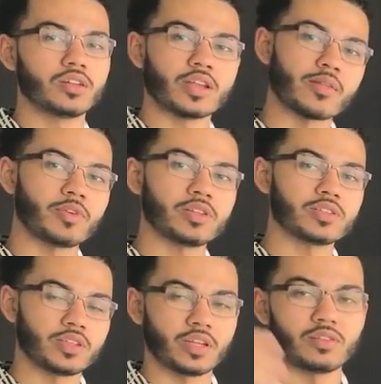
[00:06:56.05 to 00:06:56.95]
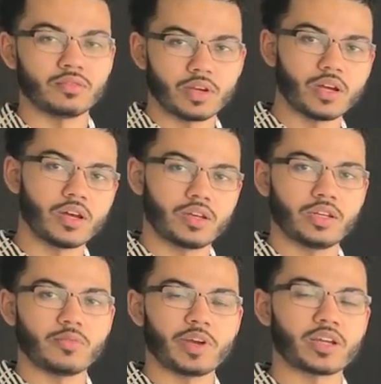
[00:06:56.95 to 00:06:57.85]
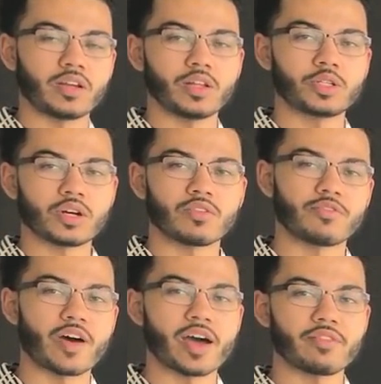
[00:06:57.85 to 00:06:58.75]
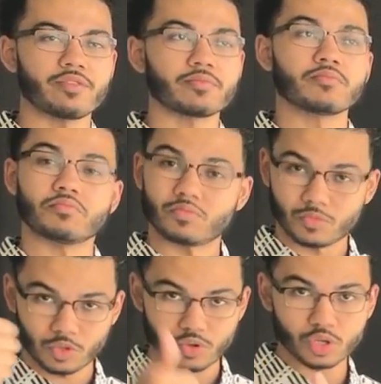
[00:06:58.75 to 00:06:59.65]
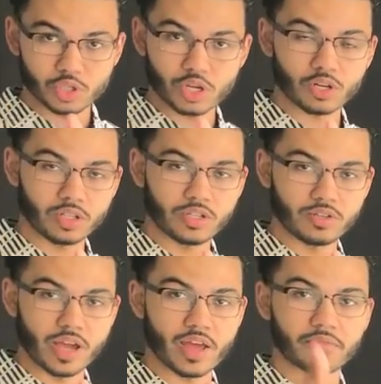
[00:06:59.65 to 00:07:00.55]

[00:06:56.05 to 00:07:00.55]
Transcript: nine months and then you know make another chunk of five you can certainly do that